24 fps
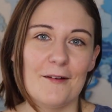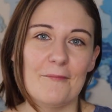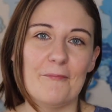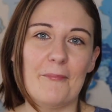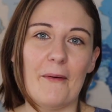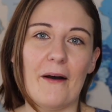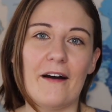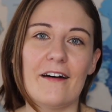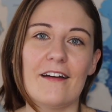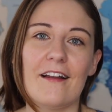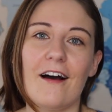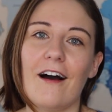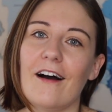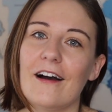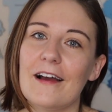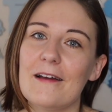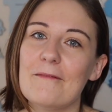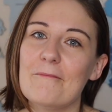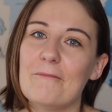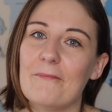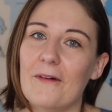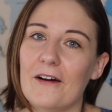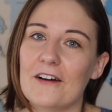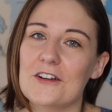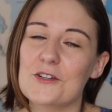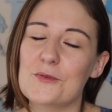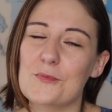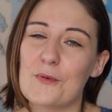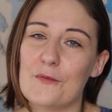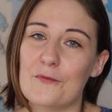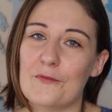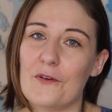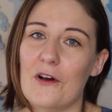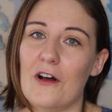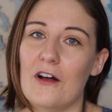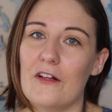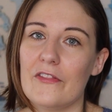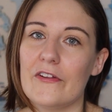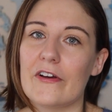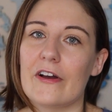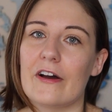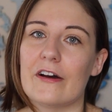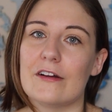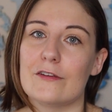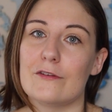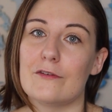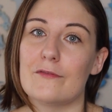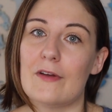but I much prefer the
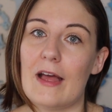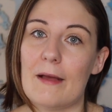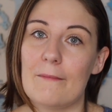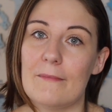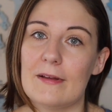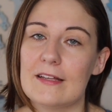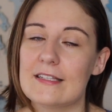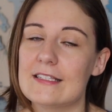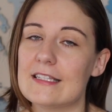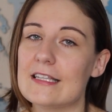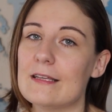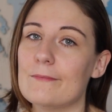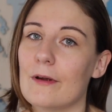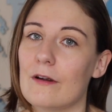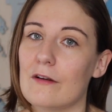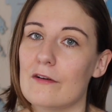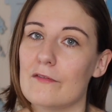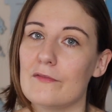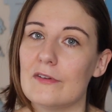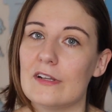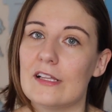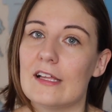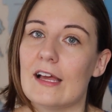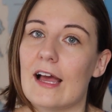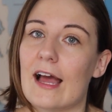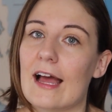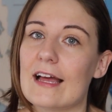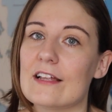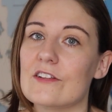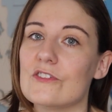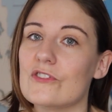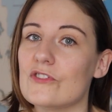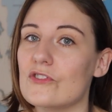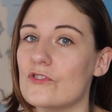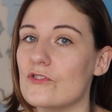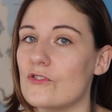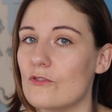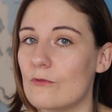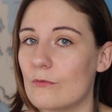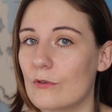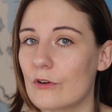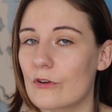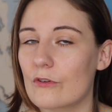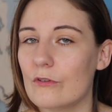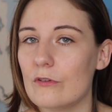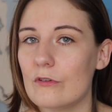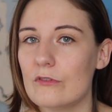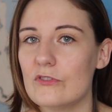kind of MSC Meraviglia and
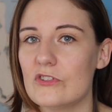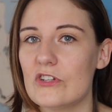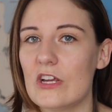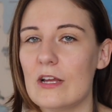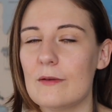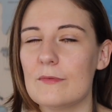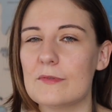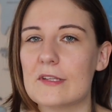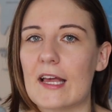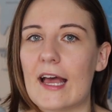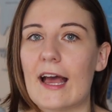newer cruise ships.